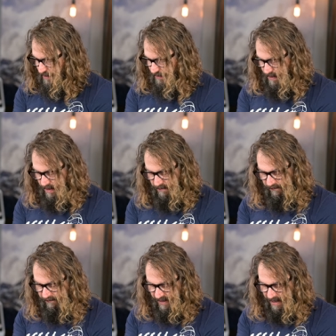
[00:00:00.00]
uh,
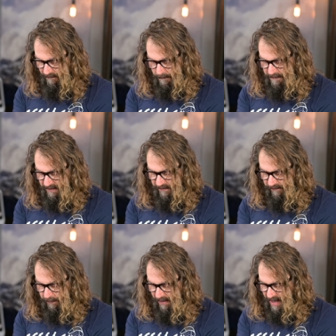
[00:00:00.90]
just a kind of a big
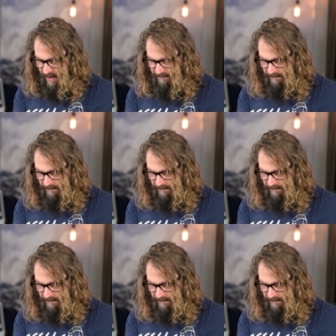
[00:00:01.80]
display of